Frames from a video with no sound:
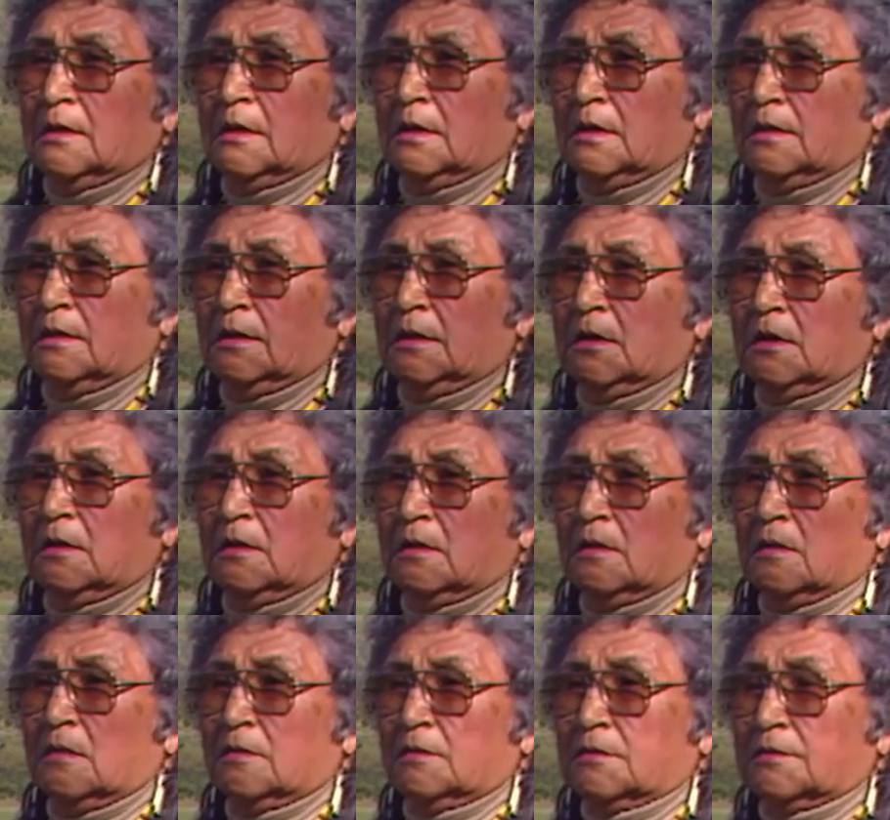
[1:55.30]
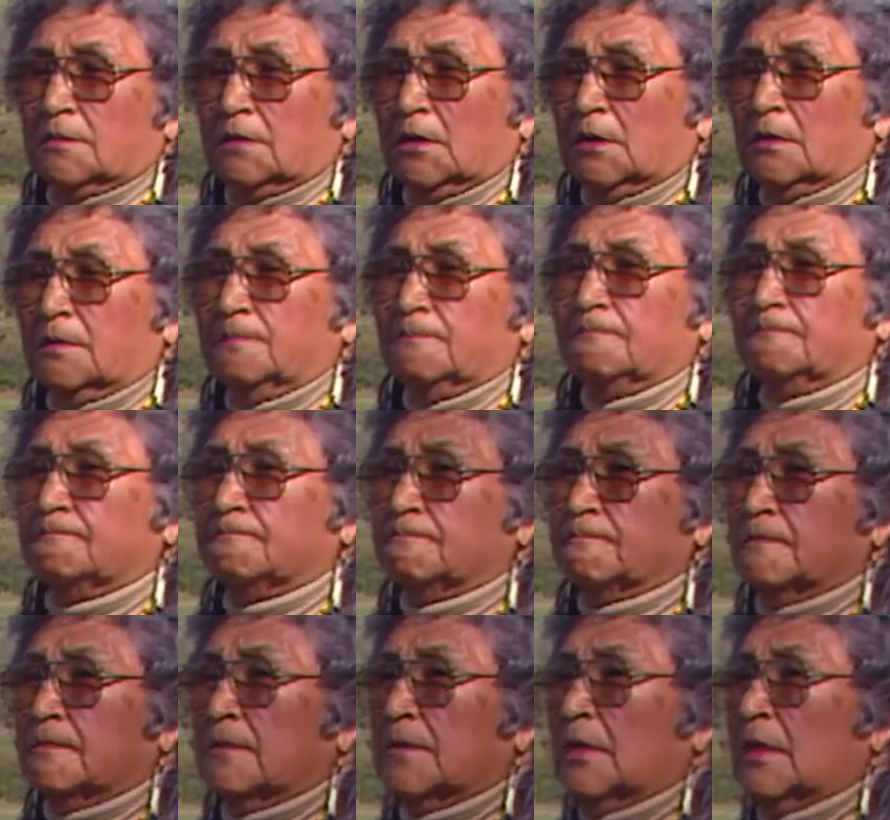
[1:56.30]
and there it goes. Well,
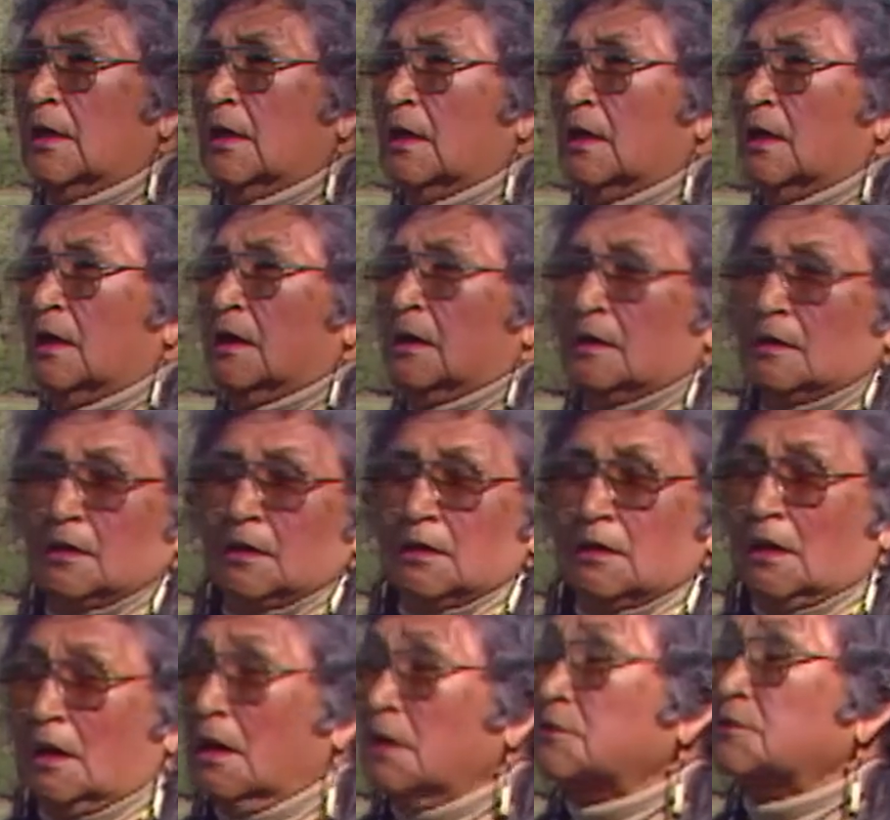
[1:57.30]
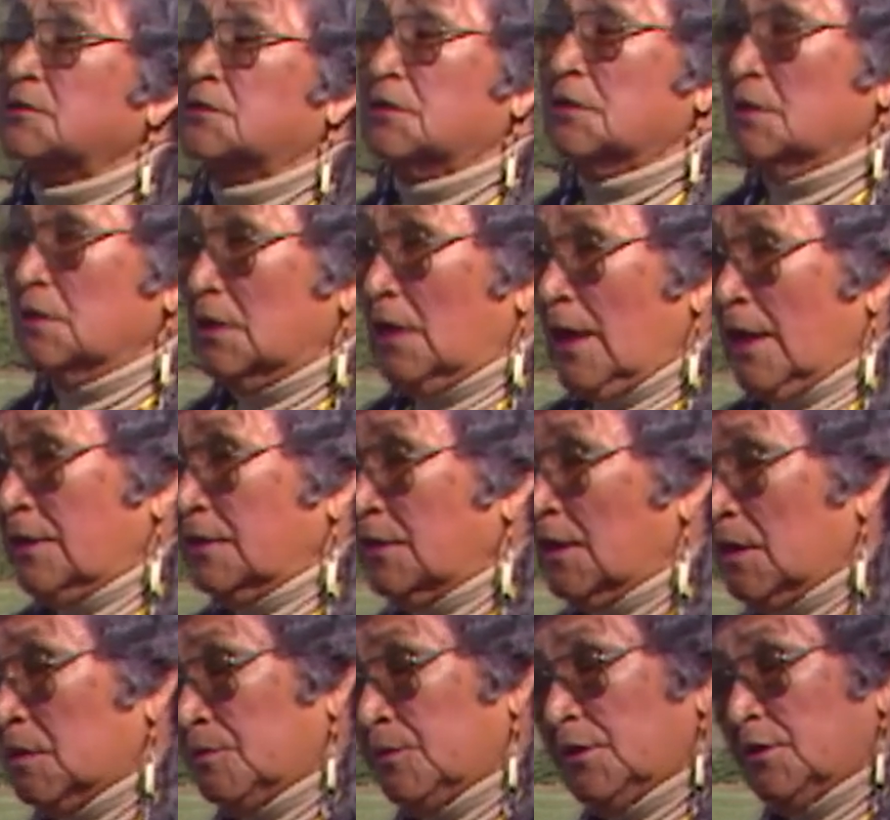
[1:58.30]
and I still like
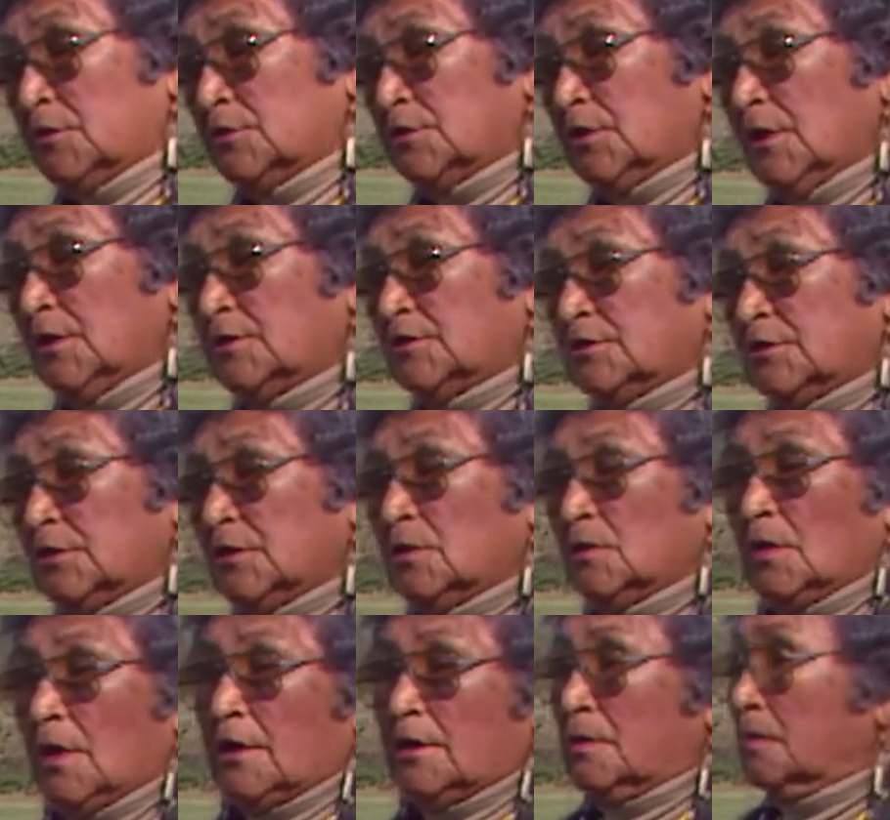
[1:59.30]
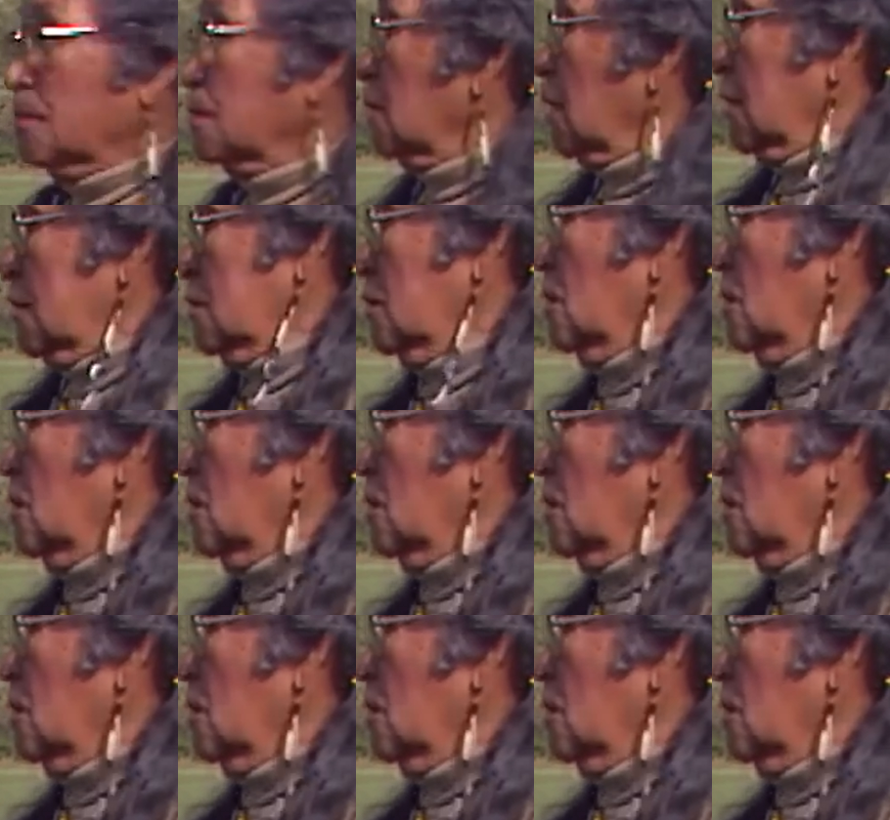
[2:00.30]
that place. I still like. I